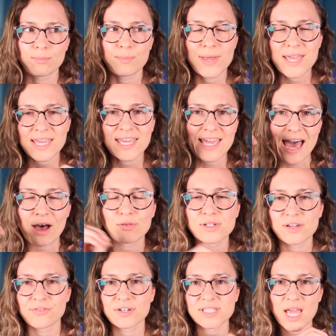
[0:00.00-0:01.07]
picking out
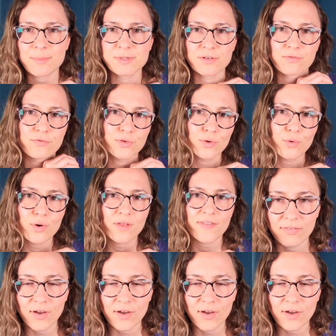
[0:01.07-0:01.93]
different types of food.